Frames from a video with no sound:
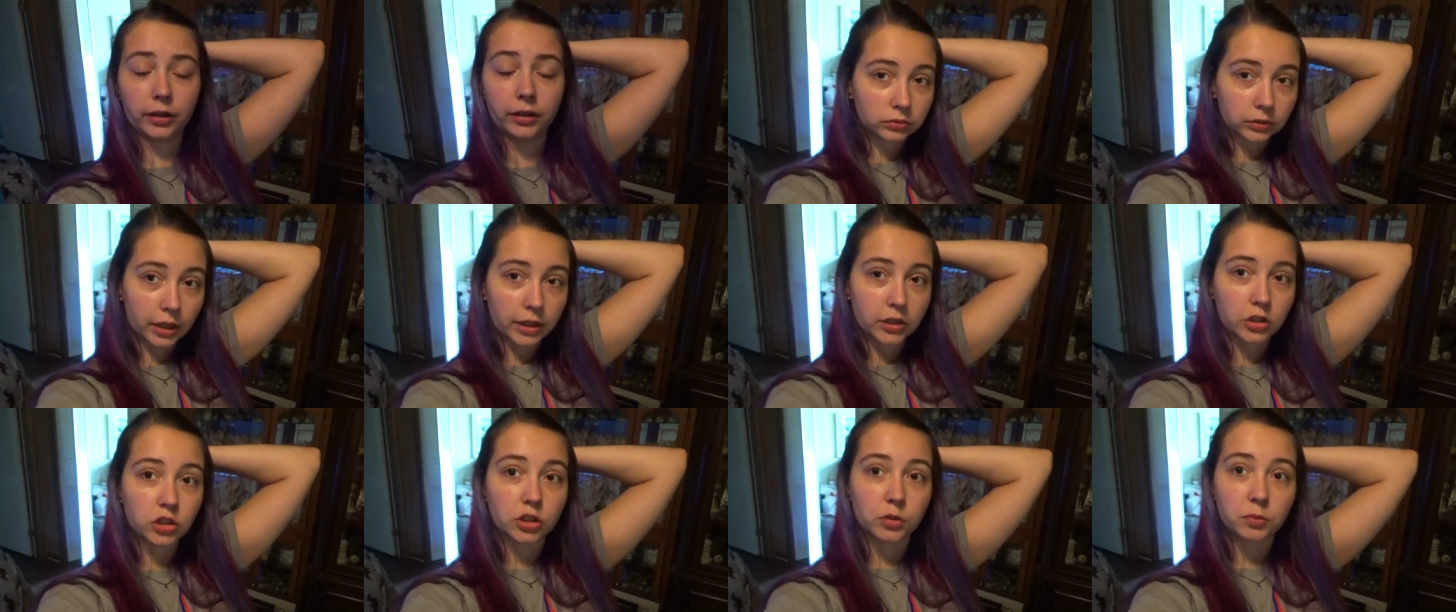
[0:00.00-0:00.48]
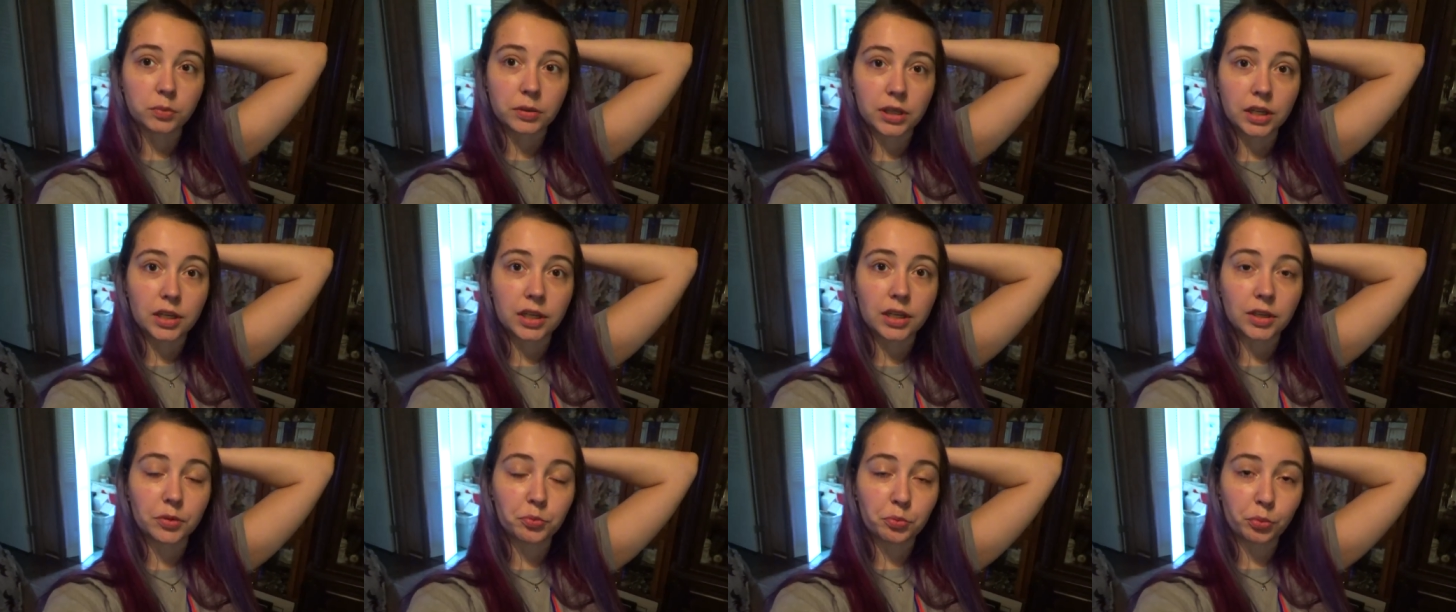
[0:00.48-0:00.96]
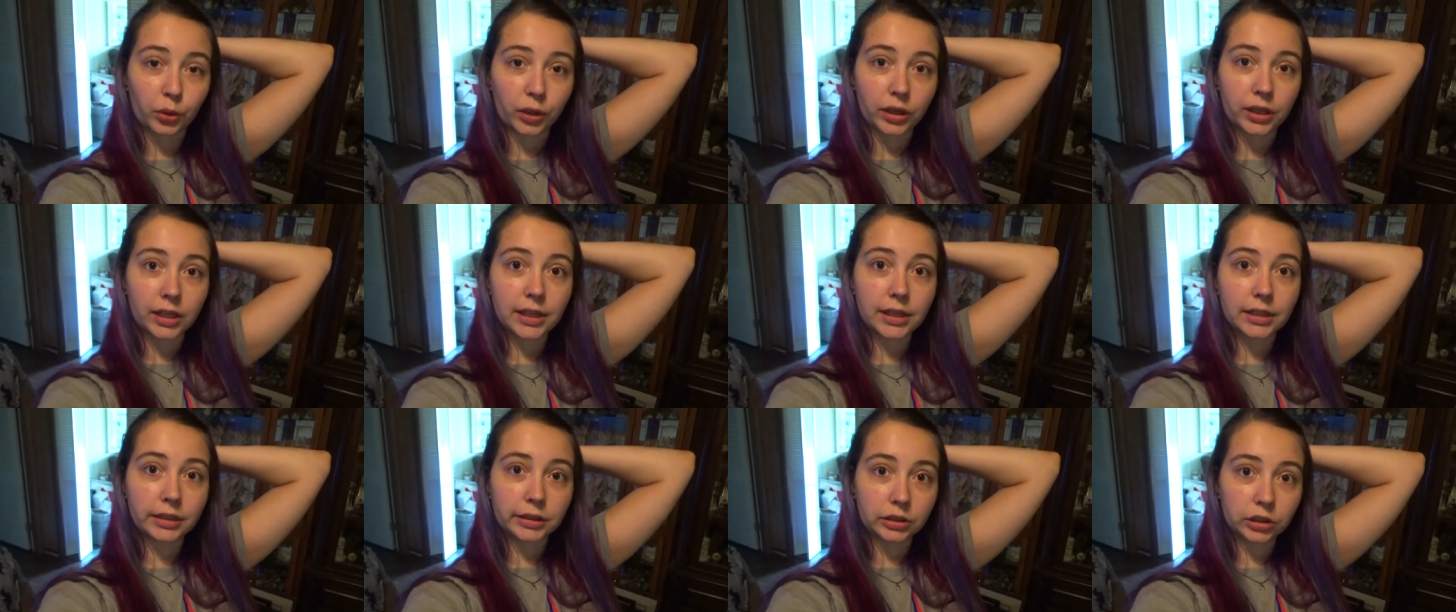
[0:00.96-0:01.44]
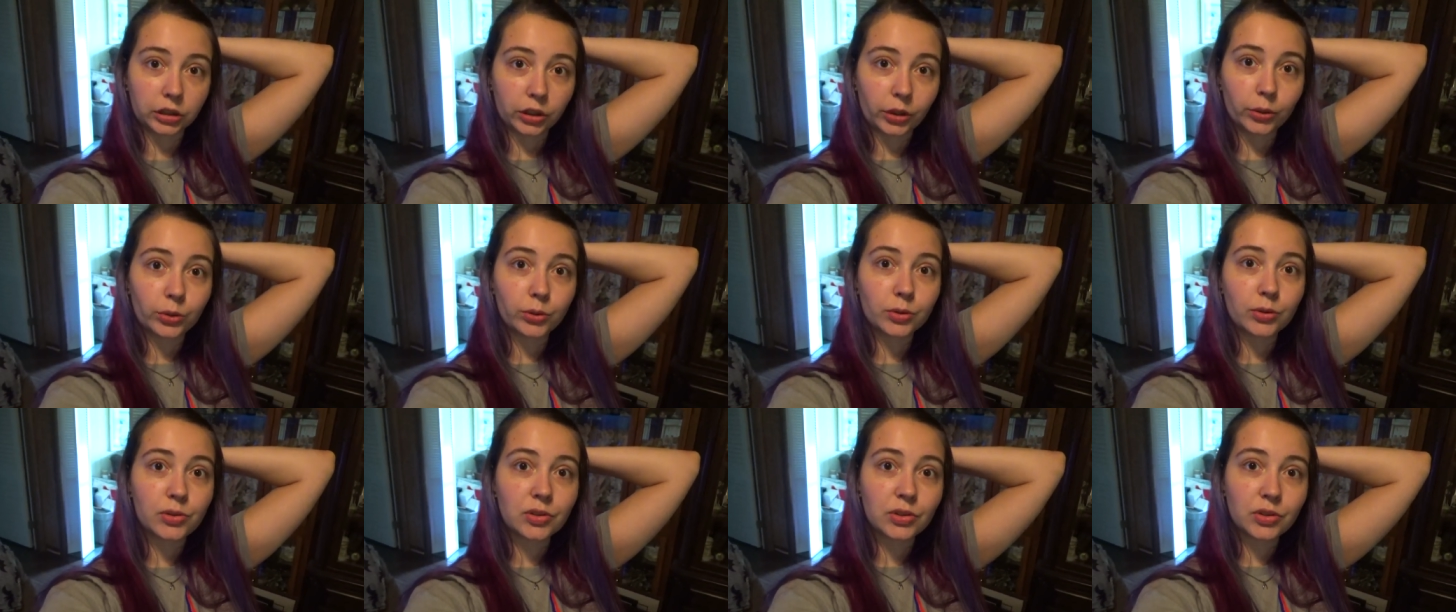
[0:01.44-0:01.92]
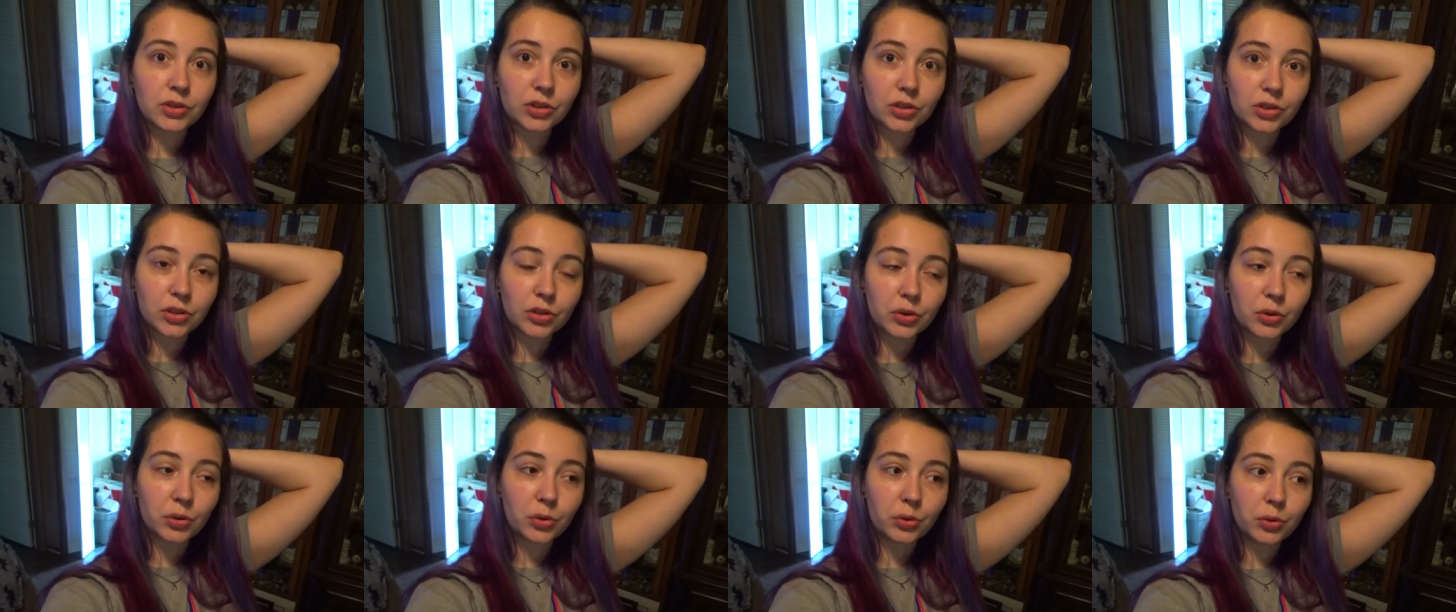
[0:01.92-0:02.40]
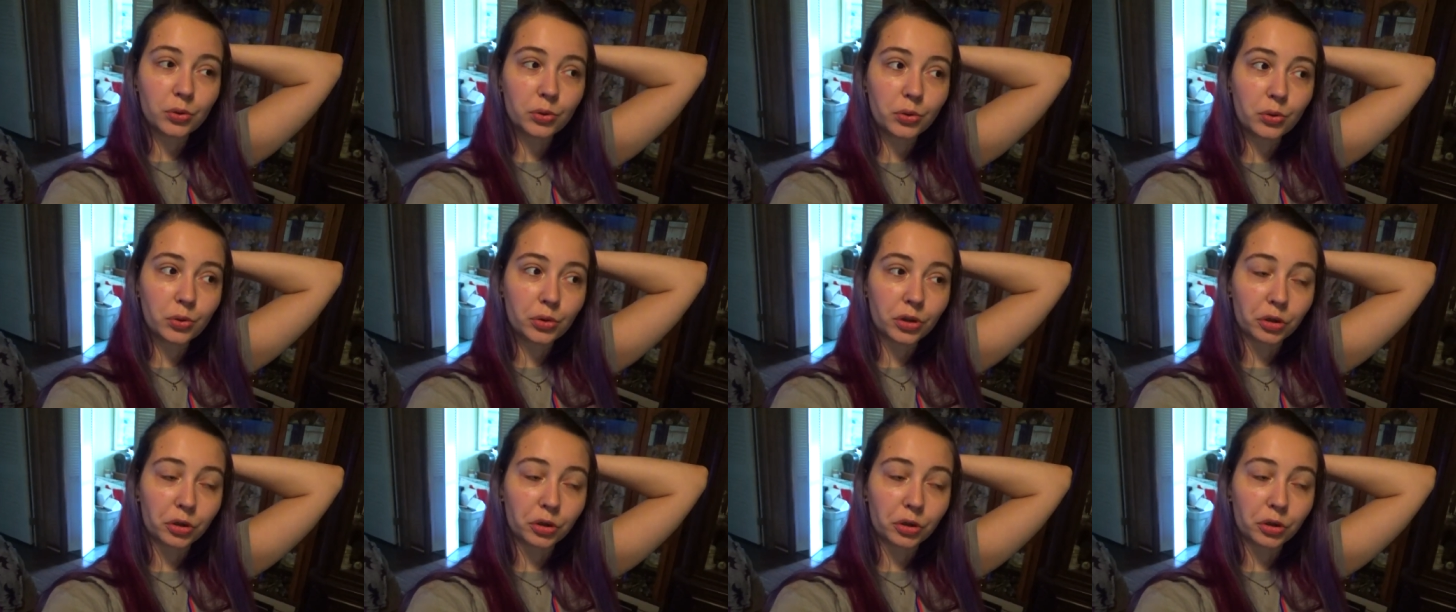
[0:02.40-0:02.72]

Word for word: They should be pretty close to